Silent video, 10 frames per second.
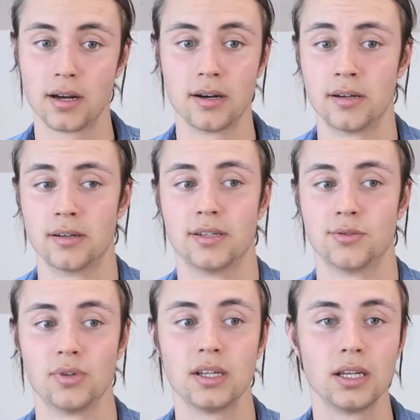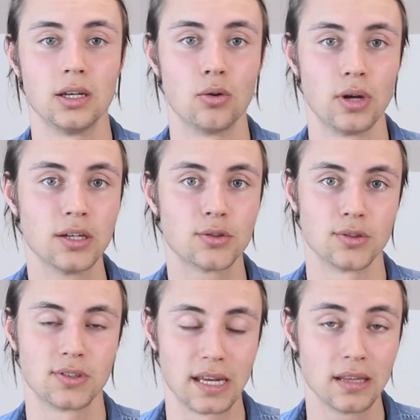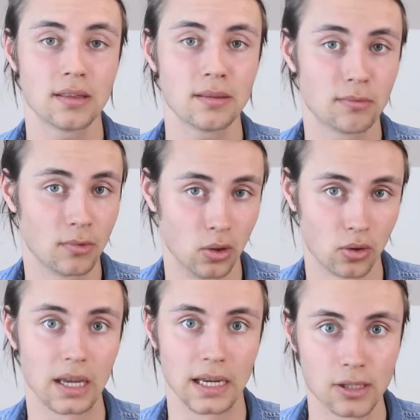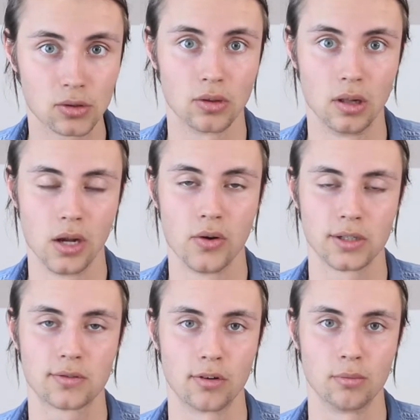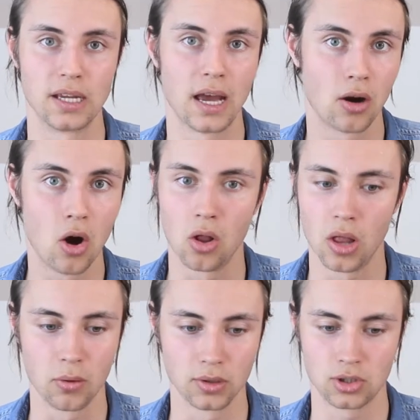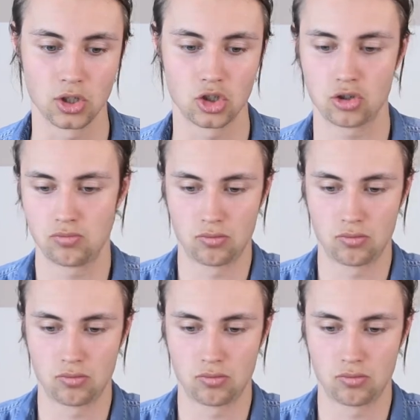there is really no interest in looking into the lyrics for me at all. I was just